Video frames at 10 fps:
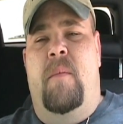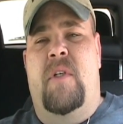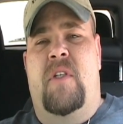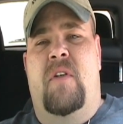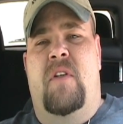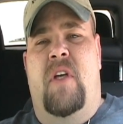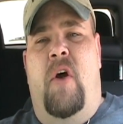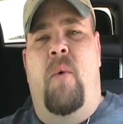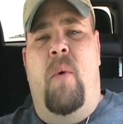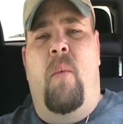which is, you
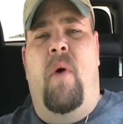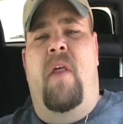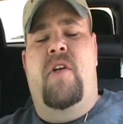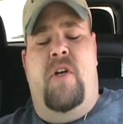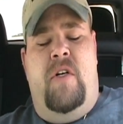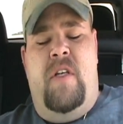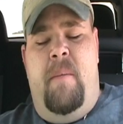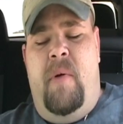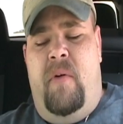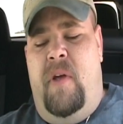know, one of the shirts
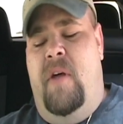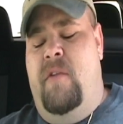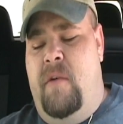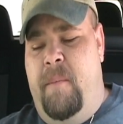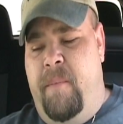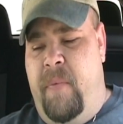that Bill does.